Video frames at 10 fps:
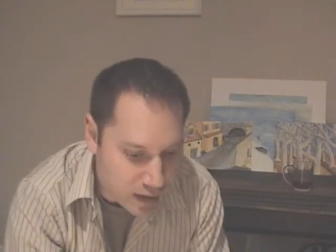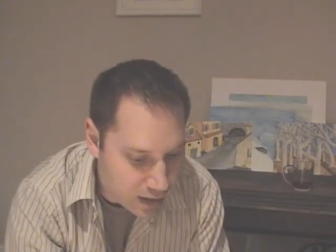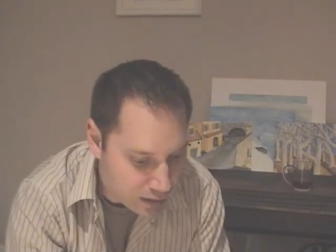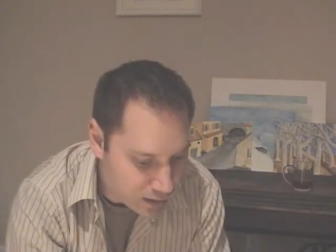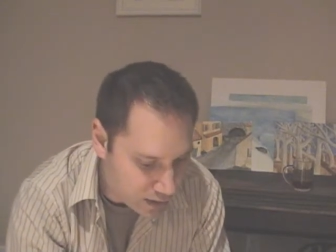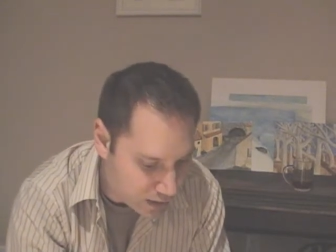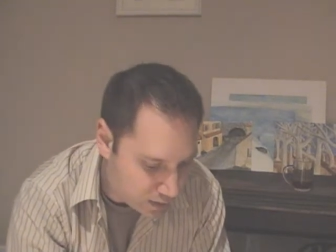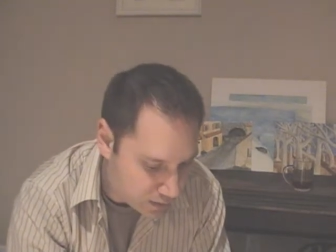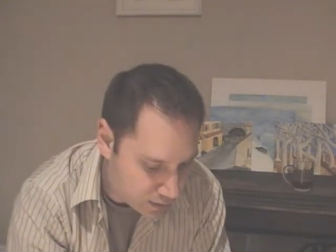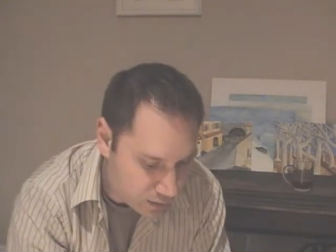and uh,
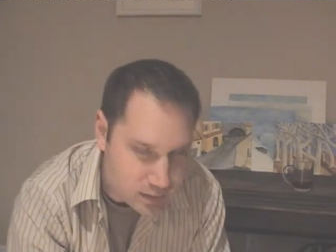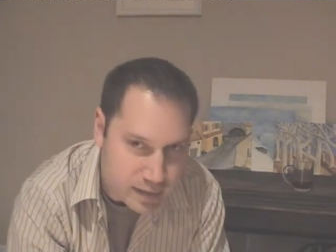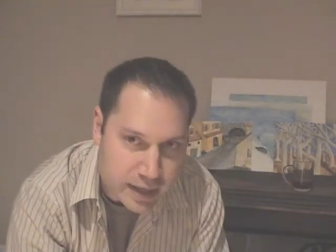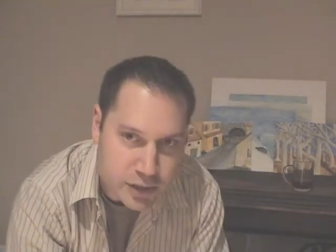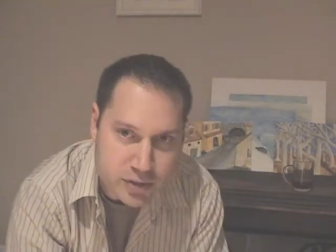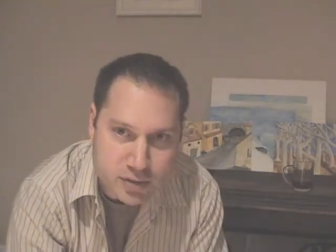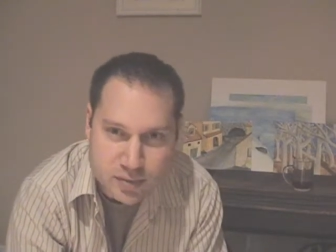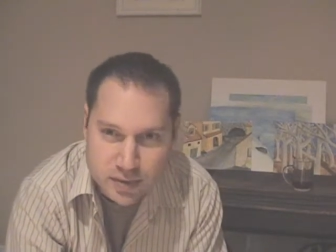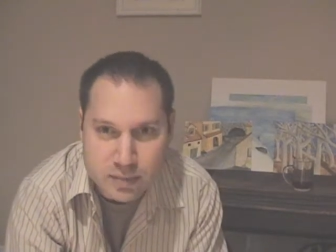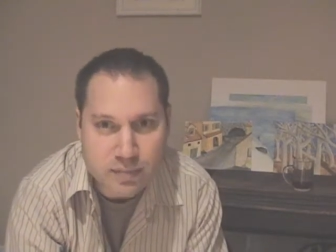
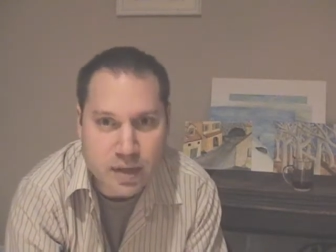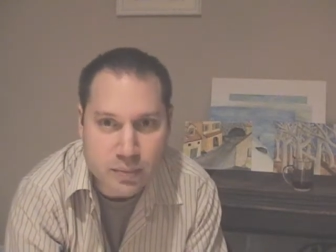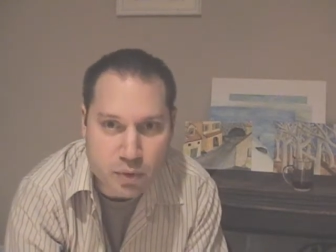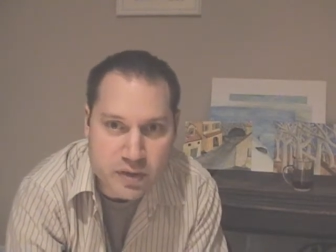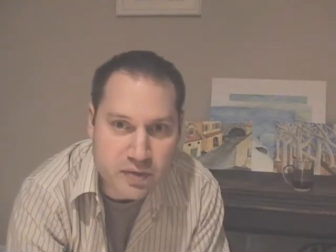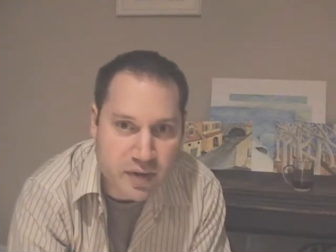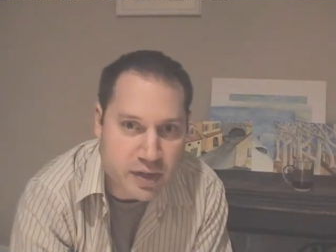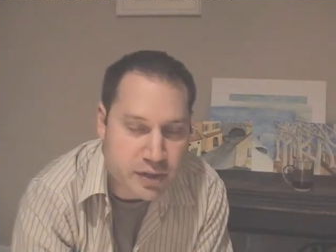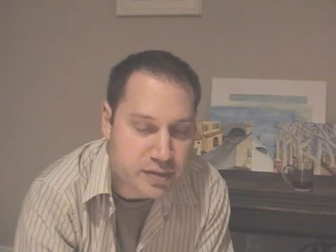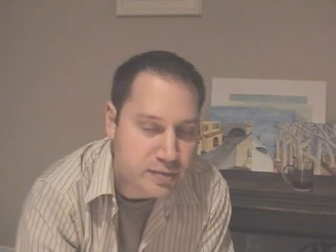nature and, and
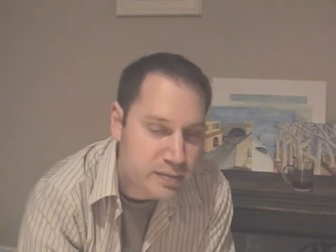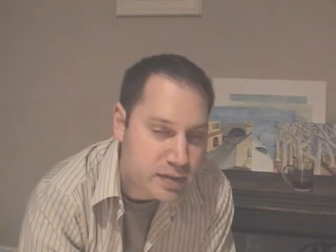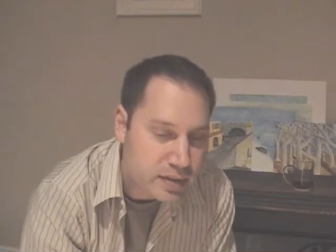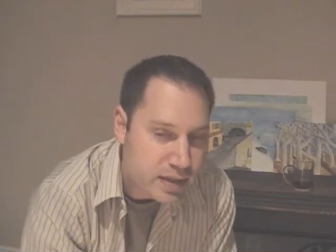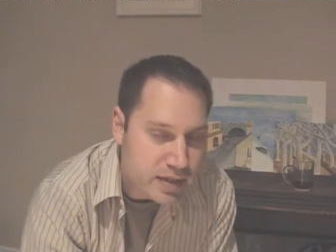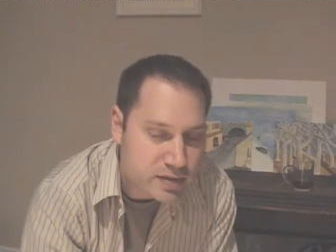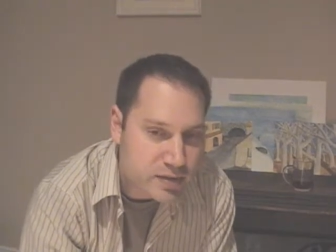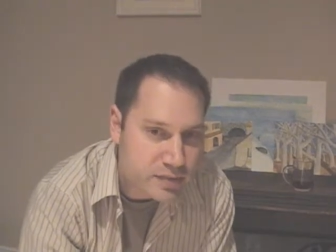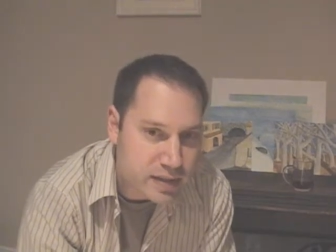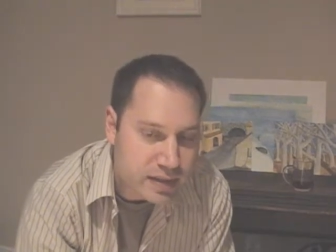preservation and
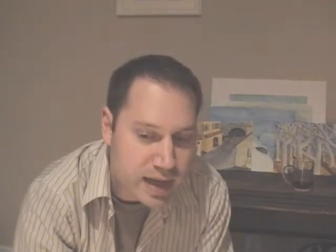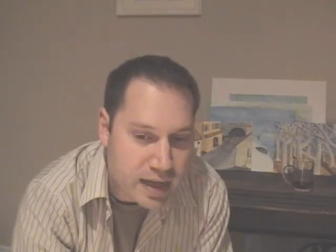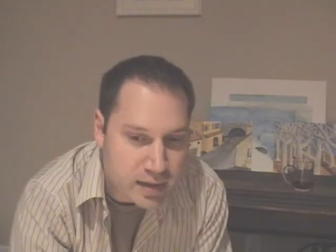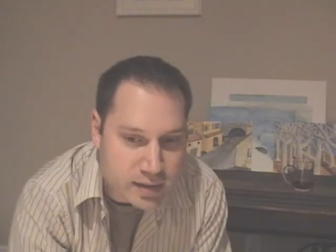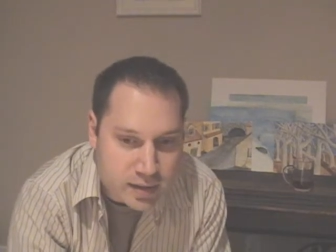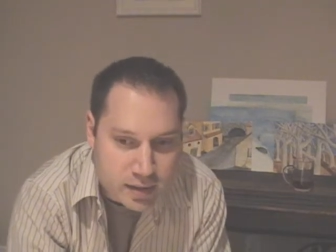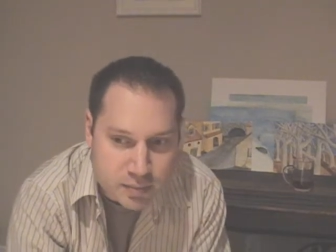stuff like that.